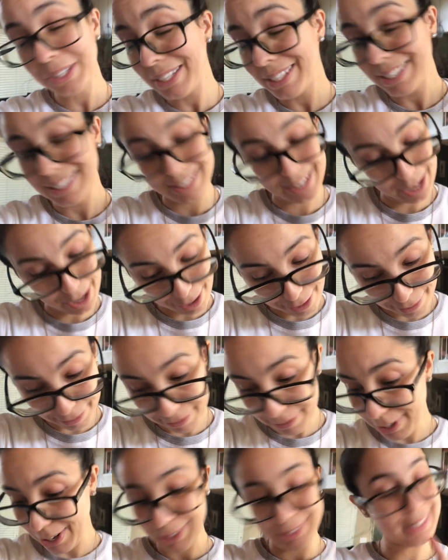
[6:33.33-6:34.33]
to self,
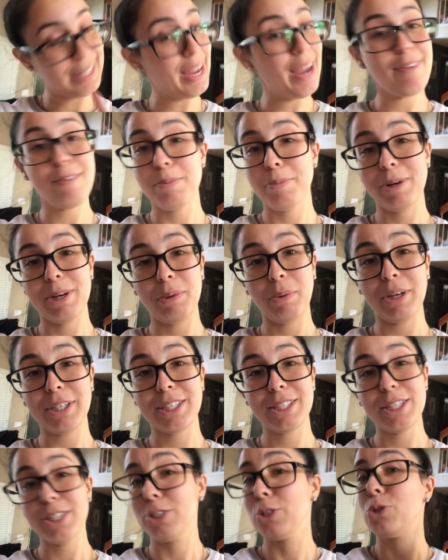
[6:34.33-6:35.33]
note to everybody
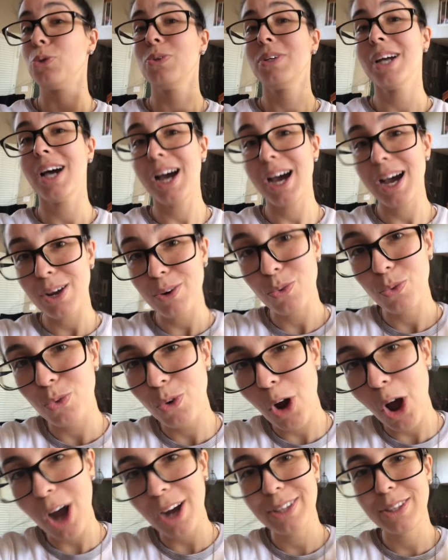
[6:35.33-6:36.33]
watching this, do not
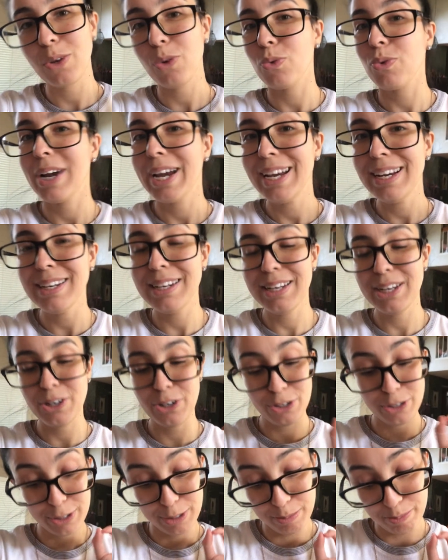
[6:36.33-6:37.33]
rock the
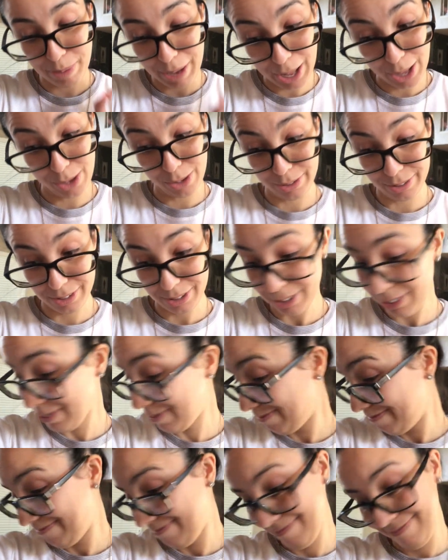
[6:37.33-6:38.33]
reindeer's bells.
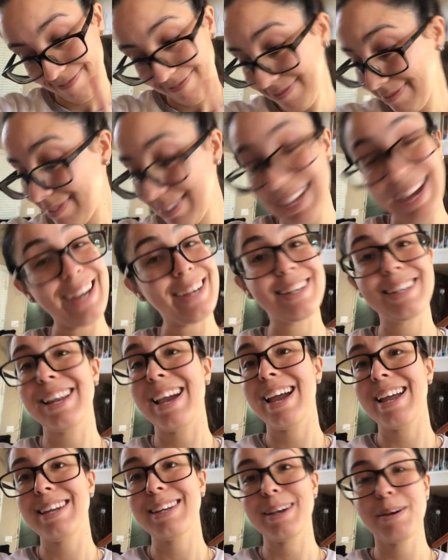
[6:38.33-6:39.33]
That can
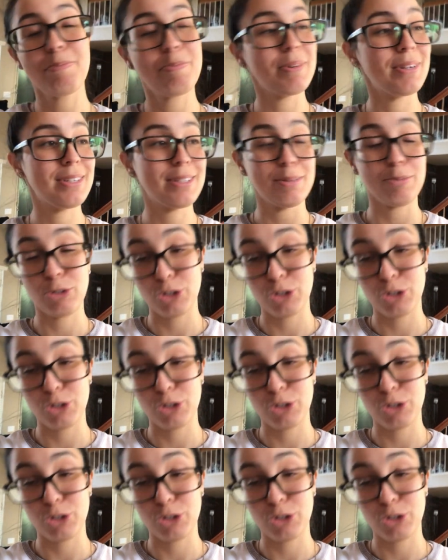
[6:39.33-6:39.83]
end up in some